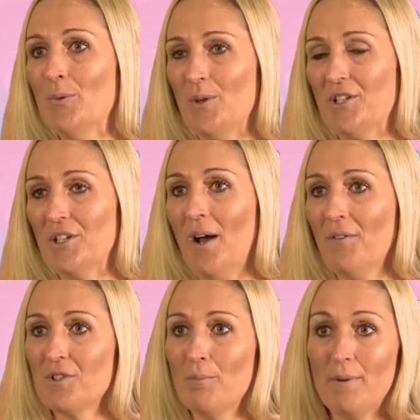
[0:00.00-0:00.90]
We do have
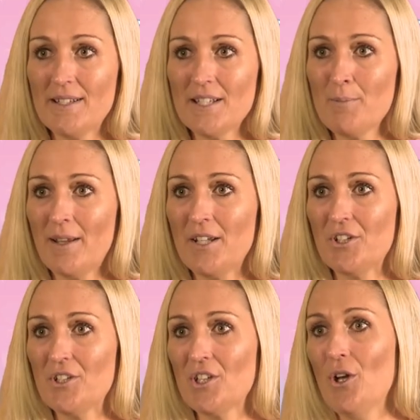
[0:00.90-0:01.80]
some business
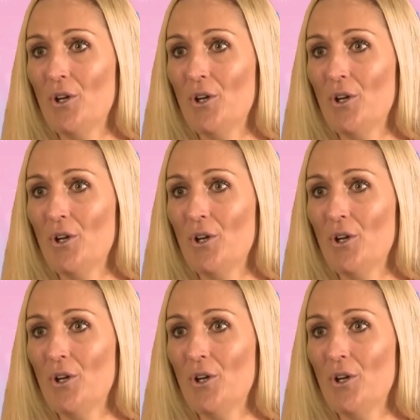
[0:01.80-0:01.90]
managers